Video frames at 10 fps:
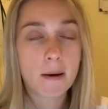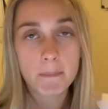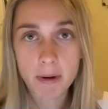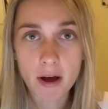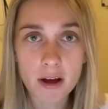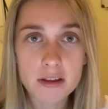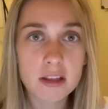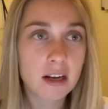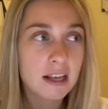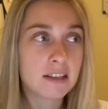But the
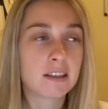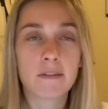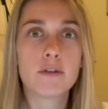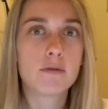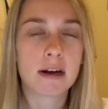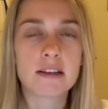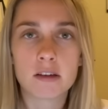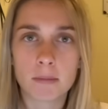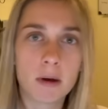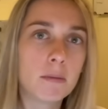Glazers have no right to
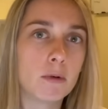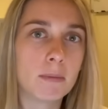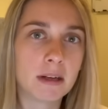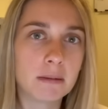demand more money,